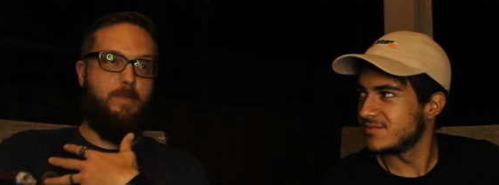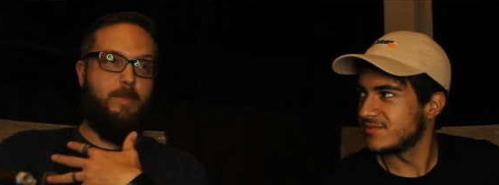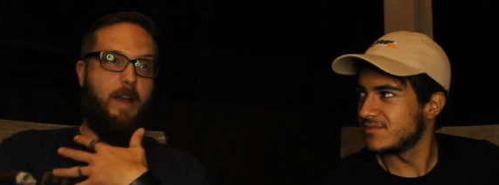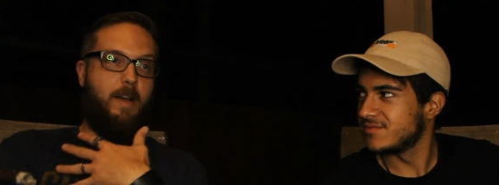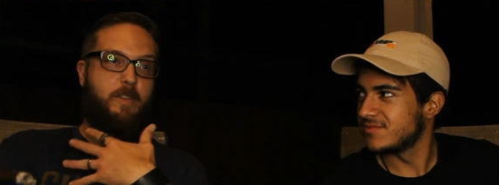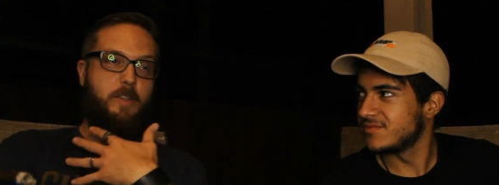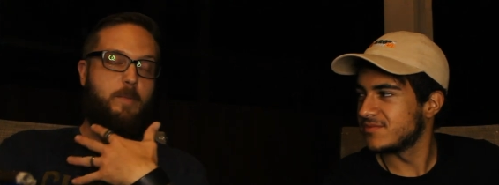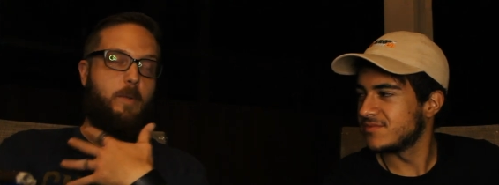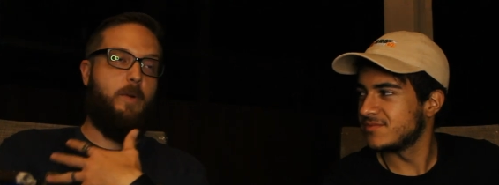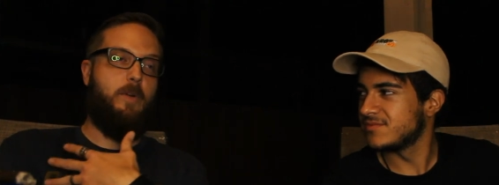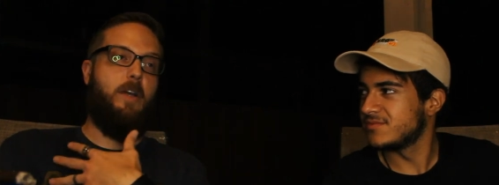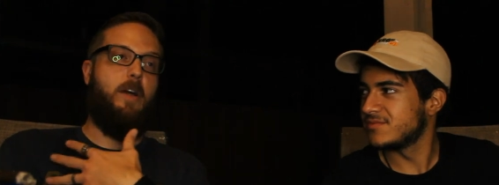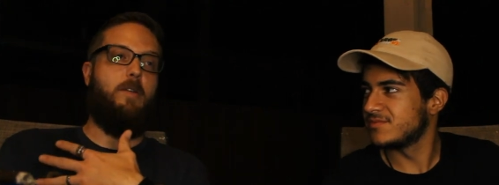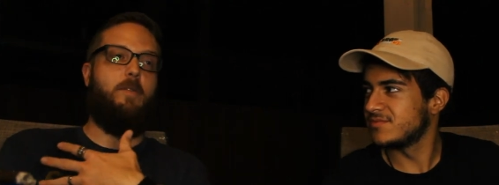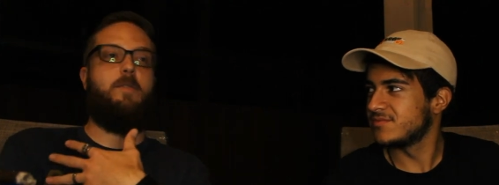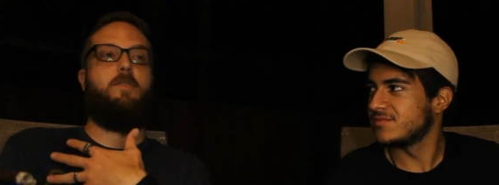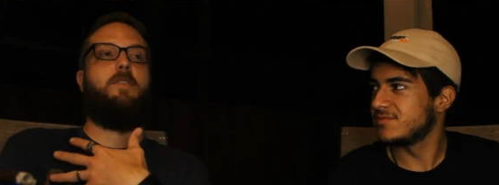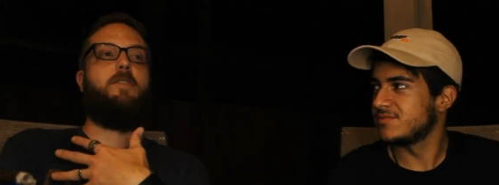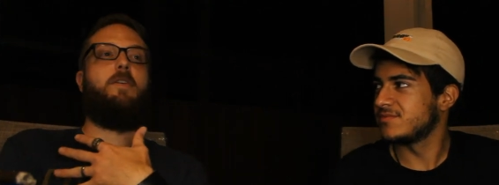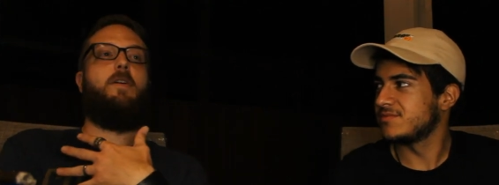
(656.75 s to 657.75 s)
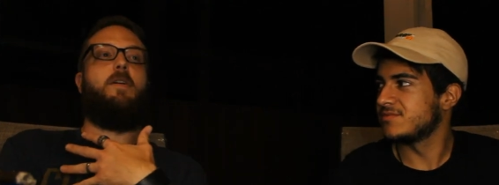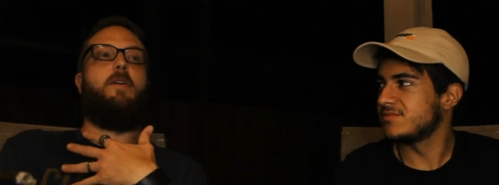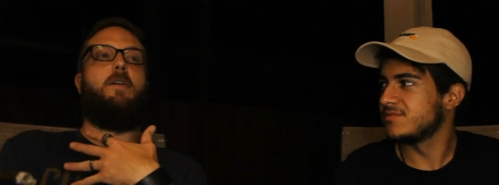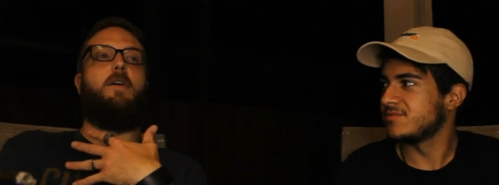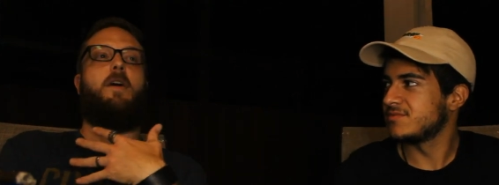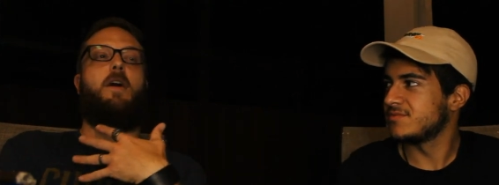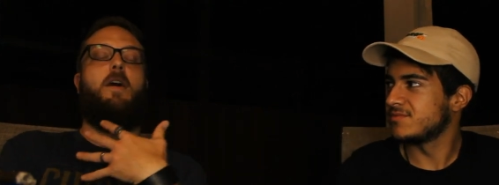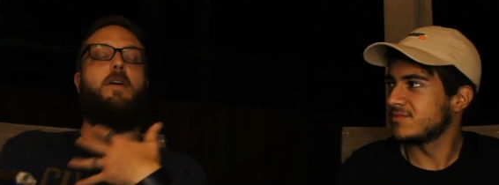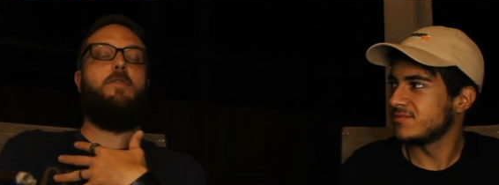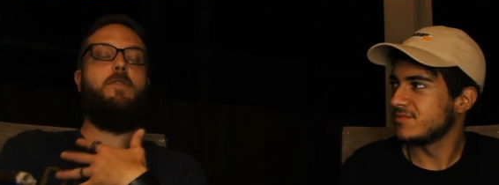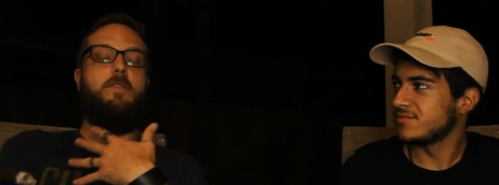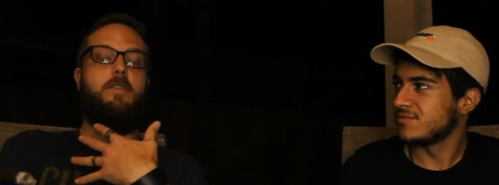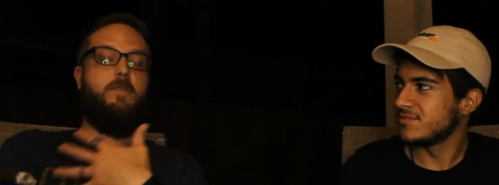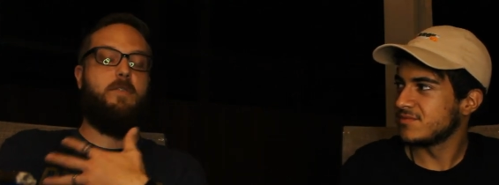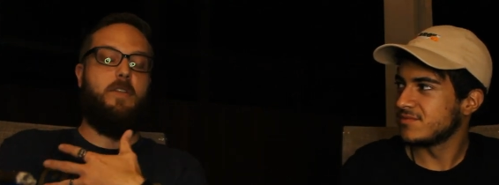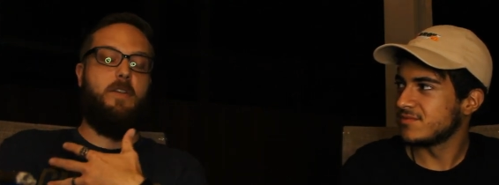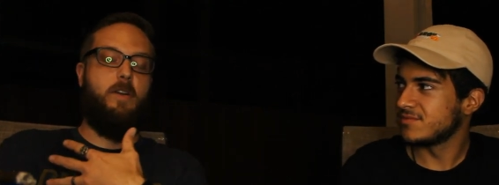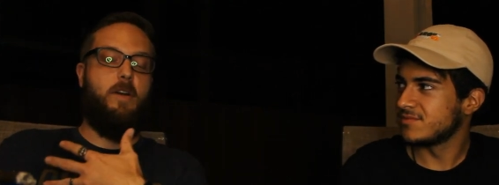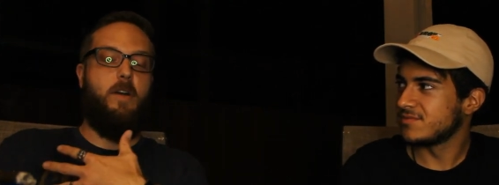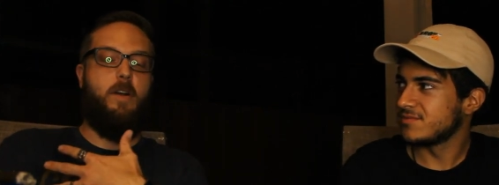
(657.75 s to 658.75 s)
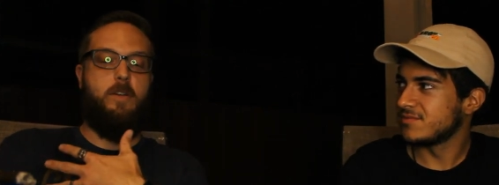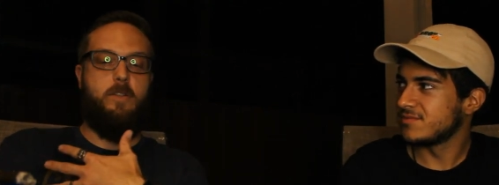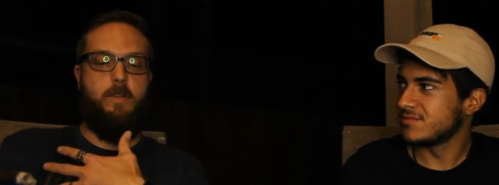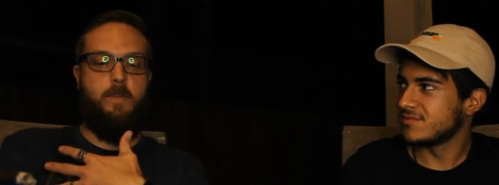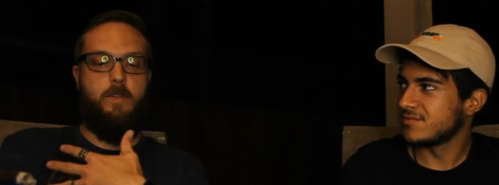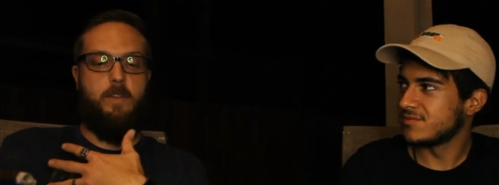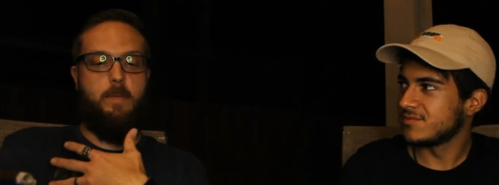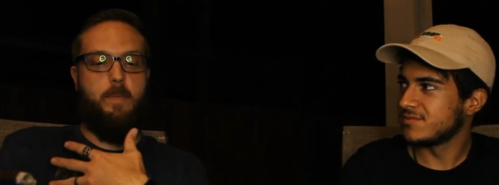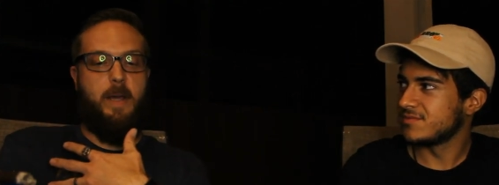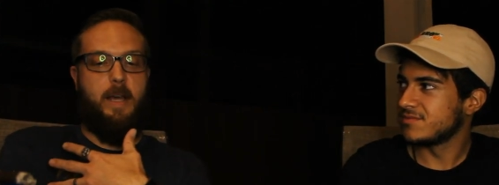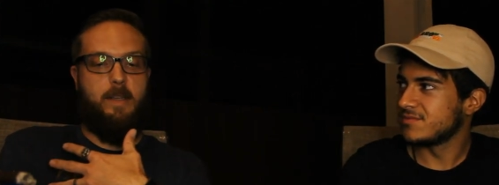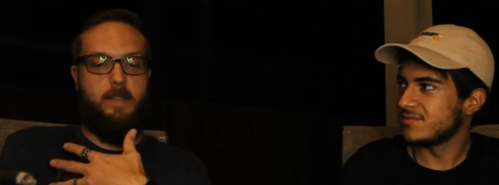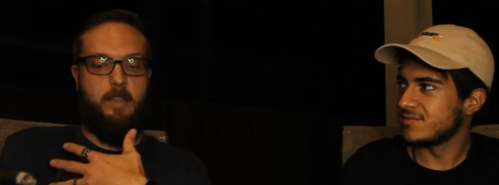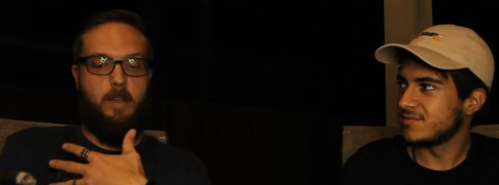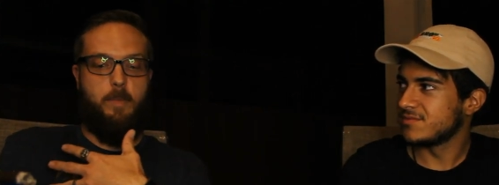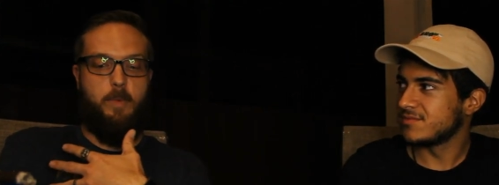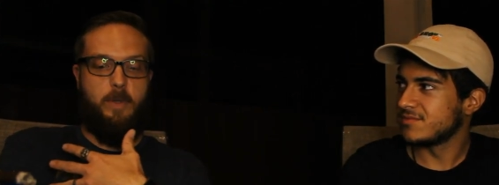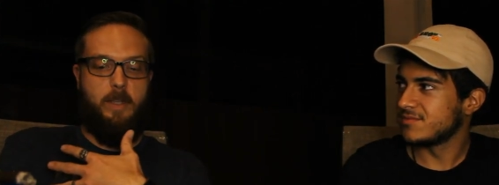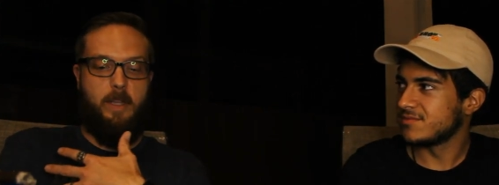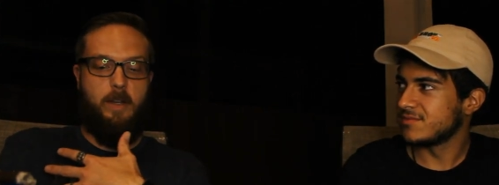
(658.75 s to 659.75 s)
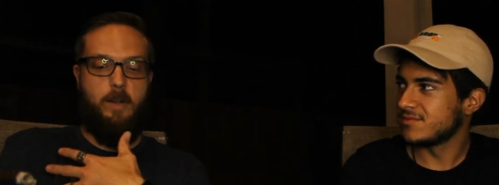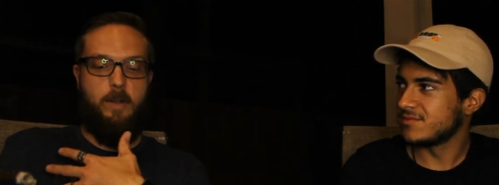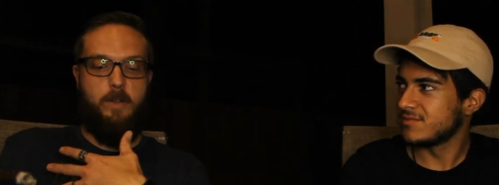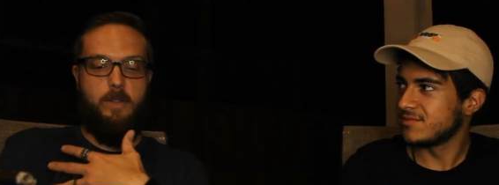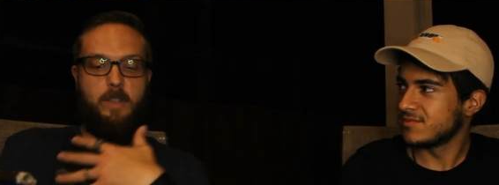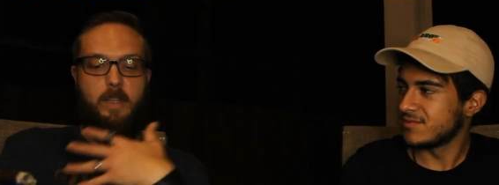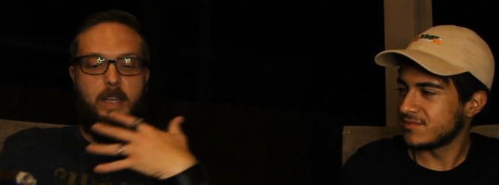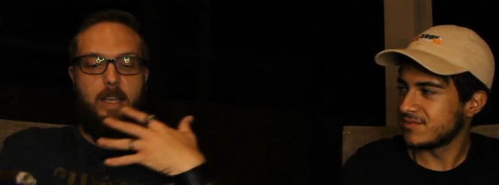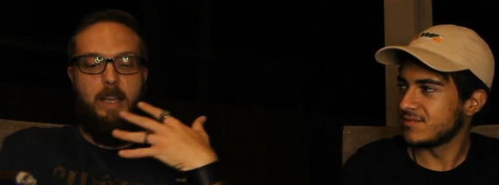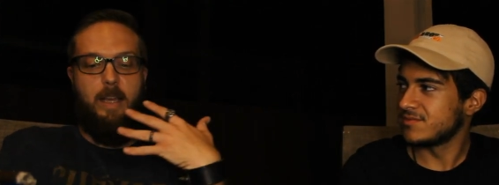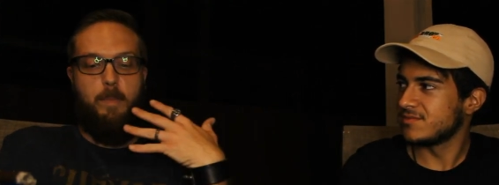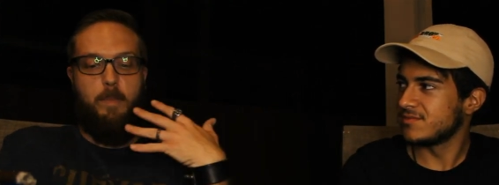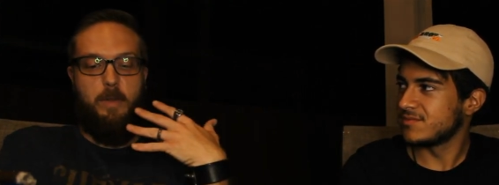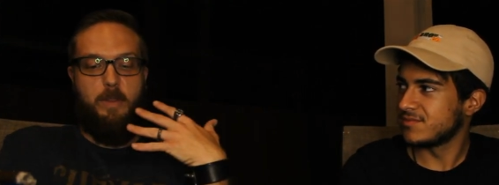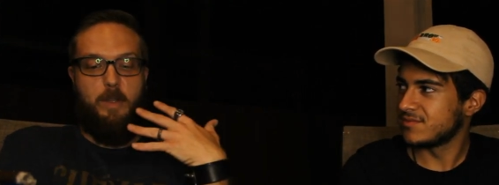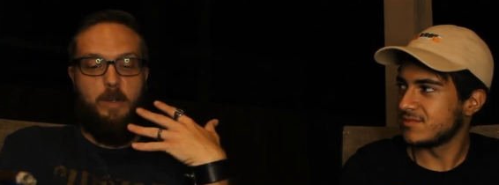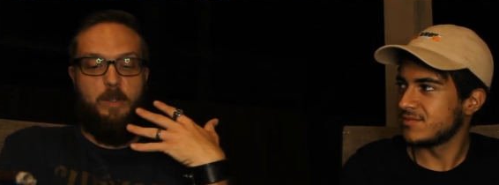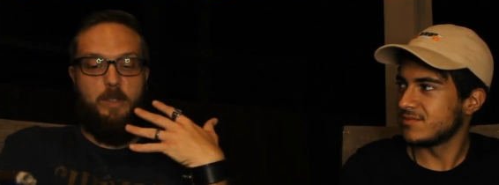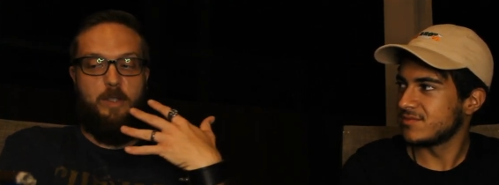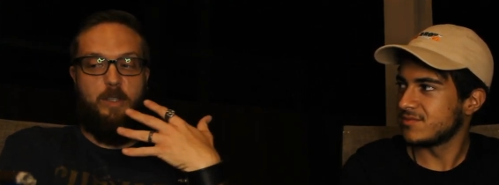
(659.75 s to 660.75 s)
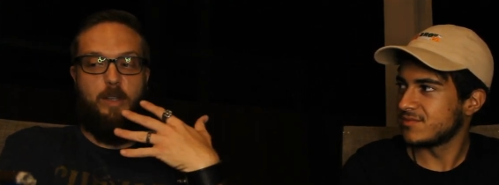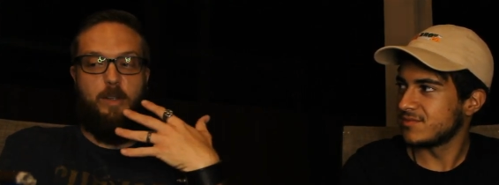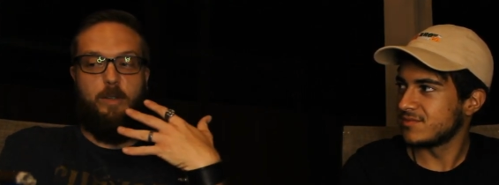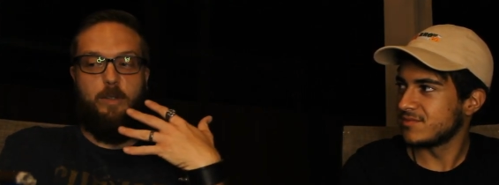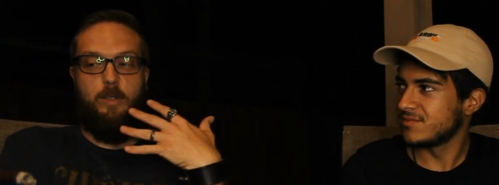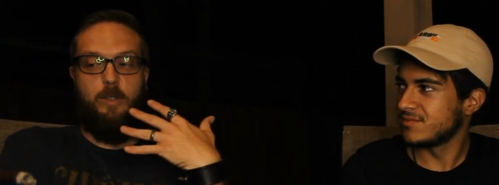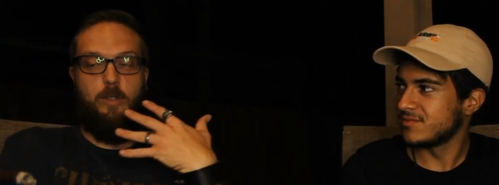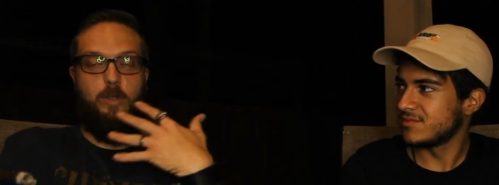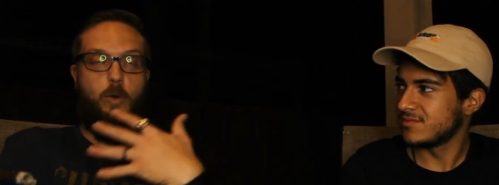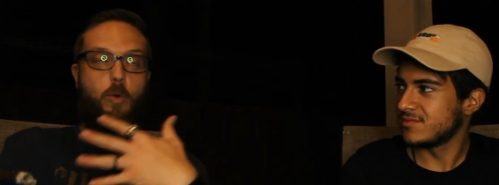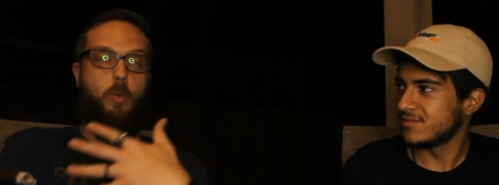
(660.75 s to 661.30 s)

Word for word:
Speaker 1: I've smoked hundreds of cigar hundreds of cigars over the past couple years, but there's still so